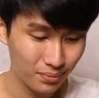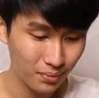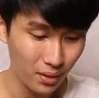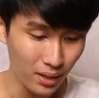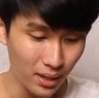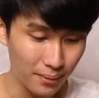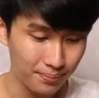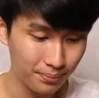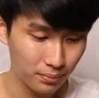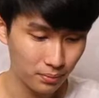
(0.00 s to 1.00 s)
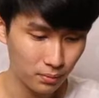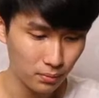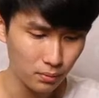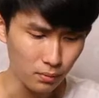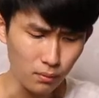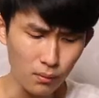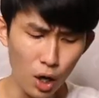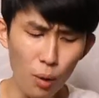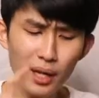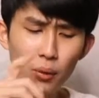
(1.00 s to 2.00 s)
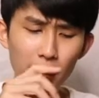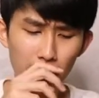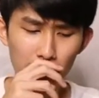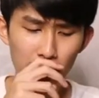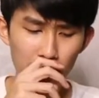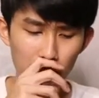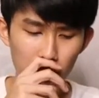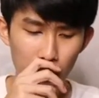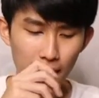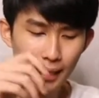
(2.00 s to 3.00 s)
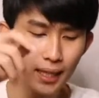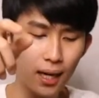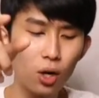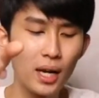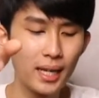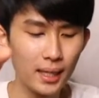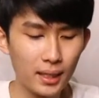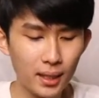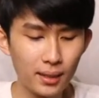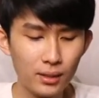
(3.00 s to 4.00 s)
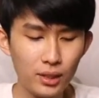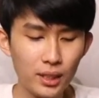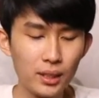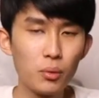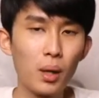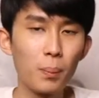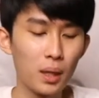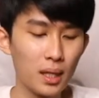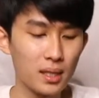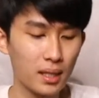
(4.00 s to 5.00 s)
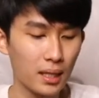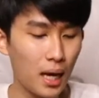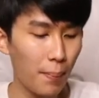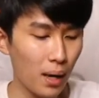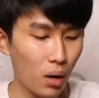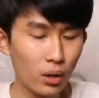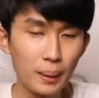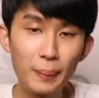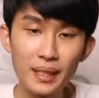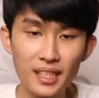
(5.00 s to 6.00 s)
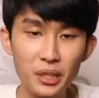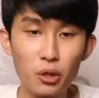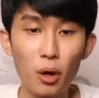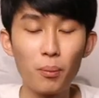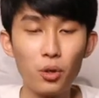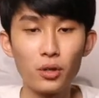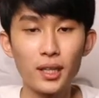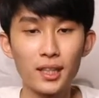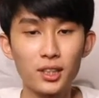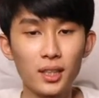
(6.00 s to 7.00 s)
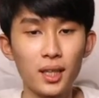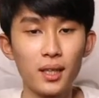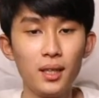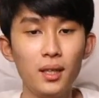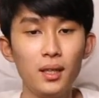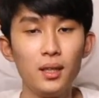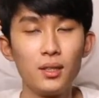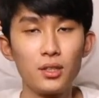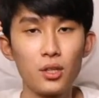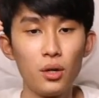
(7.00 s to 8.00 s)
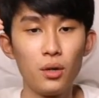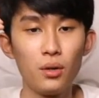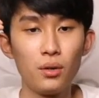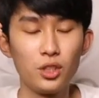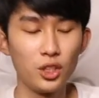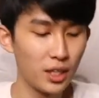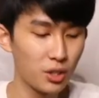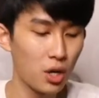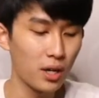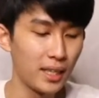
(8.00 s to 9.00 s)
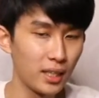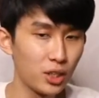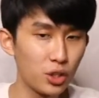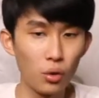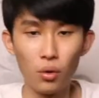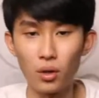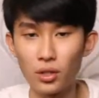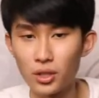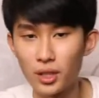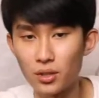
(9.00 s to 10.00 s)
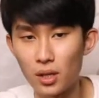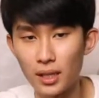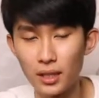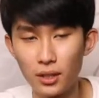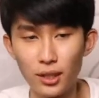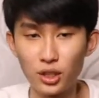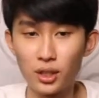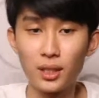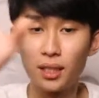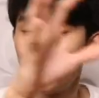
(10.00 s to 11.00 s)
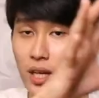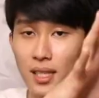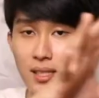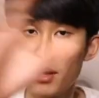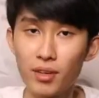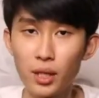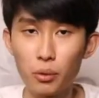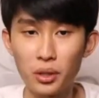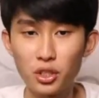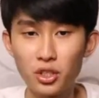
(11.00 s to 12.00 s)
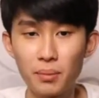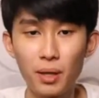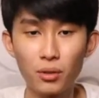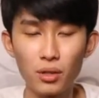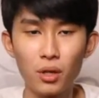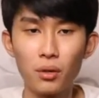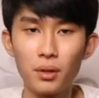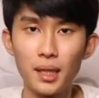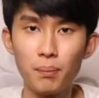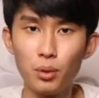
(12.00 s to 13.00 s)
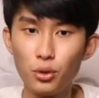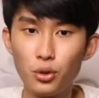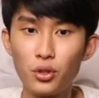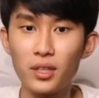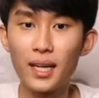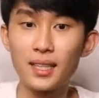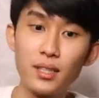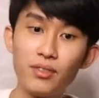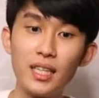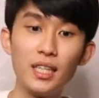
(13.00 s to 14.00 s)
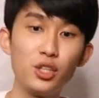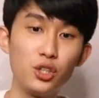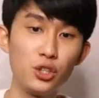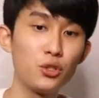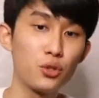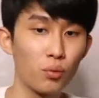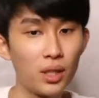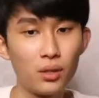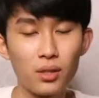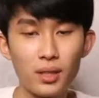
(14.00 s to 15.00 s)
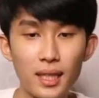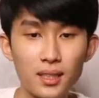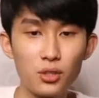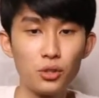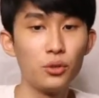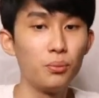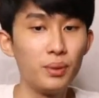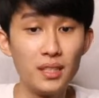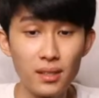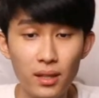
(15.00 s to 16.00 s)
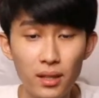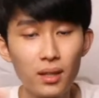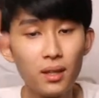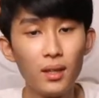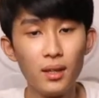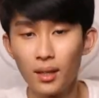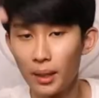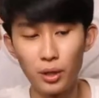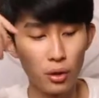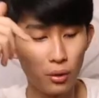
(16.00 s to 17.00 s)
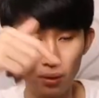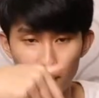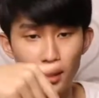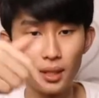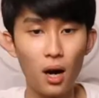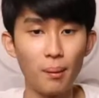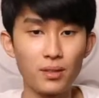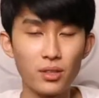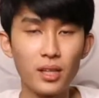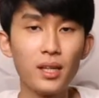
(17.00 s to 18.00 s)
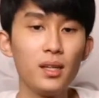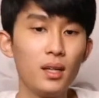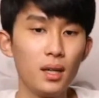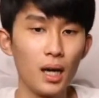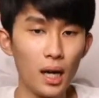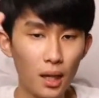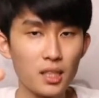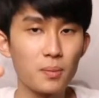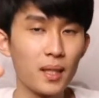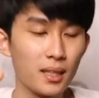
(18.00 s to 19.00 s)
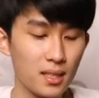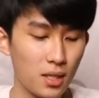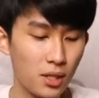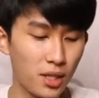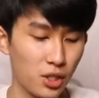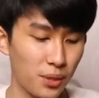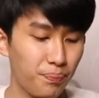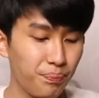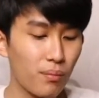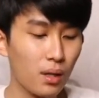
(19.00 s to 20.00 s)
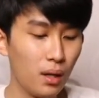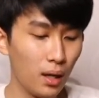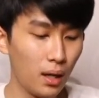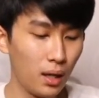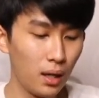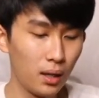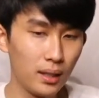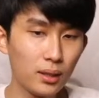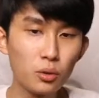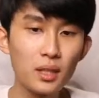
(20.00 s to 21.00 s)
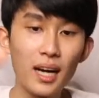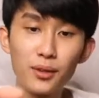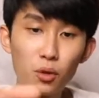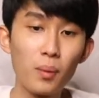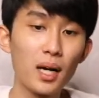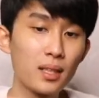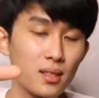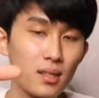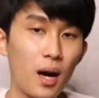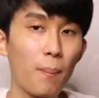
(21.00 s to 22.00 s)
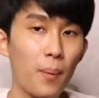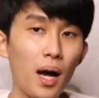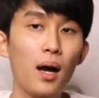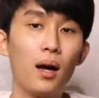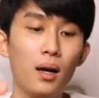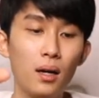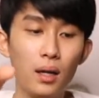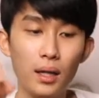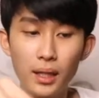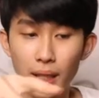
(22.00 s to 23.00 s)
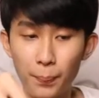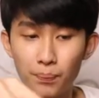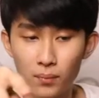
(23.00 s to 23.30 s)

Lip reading: Okay. Oh, by the way, ini ya, kalau ada yang nanya, GT1 Plus, kenapa kok di PC drop mulu connection-nya? So, should I talk in English or should I talk in Indonesian? If you guys have any questions about, you know, Bluetooth connectivity issues when you're connected to PC, let me know in the comments, okay? I'll explain this in Indonesian. Dia tuh tergantung banget sama ini,